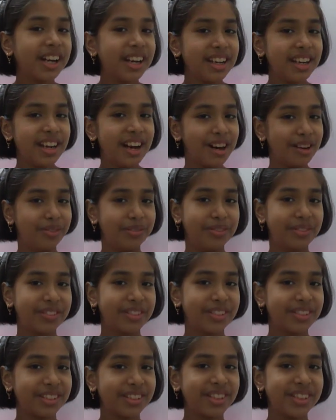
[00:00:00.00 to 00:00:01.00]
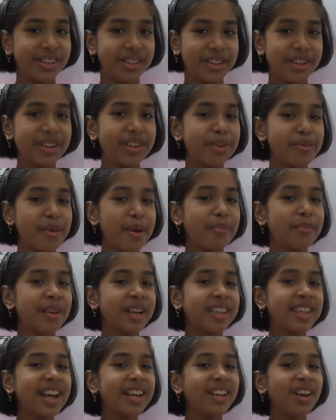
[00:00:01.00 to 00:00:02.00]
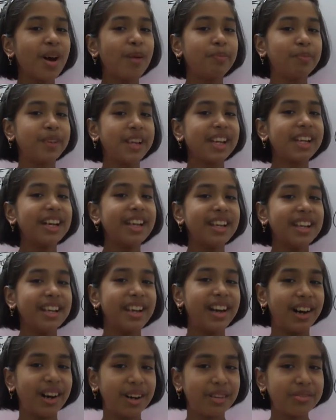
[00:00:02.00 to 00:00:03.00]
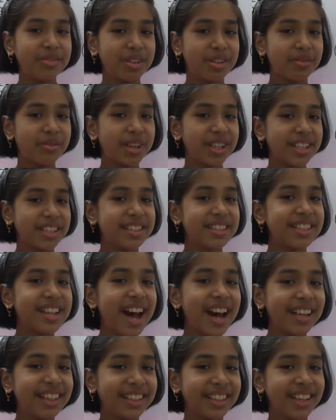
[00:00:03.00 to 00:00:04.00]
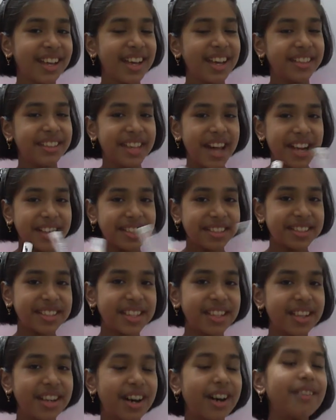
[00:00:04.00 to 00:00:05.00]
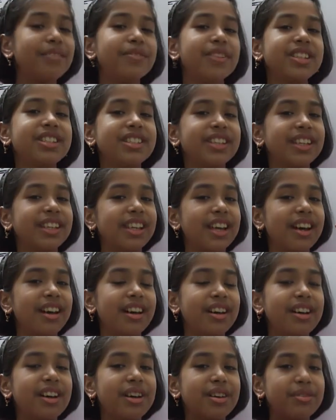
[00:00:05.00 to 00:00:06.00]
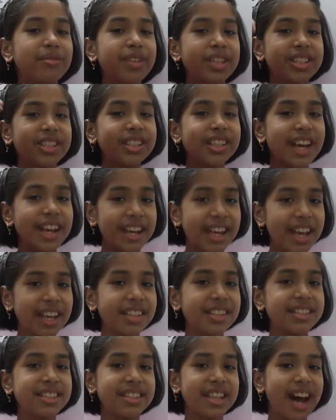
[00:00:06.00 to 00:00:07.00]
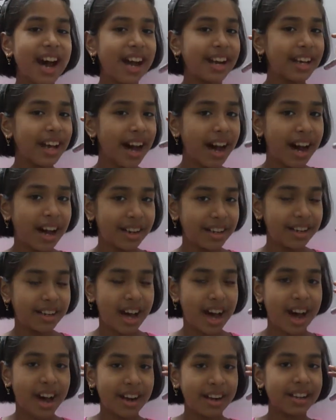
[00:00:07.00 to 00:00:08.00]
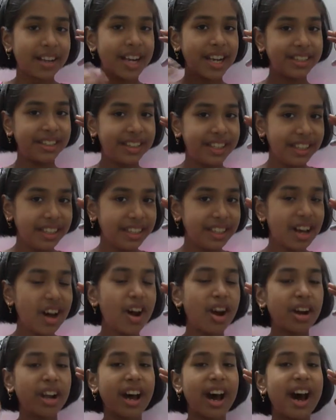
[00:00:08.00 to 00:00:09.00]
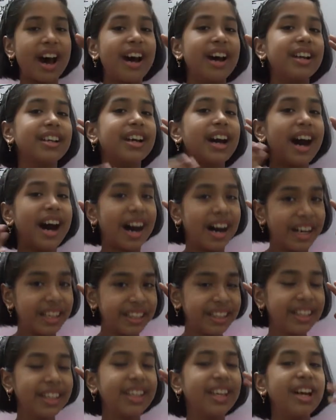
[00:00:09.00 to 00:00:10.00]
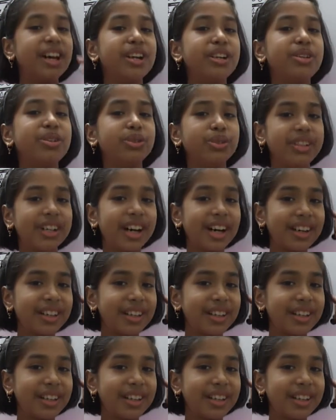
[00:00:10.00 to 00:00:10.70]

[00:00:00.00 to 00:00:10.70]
nerve. Do you remember that optical nerve? What is that? That is a nerve which connects our retina or our eye to the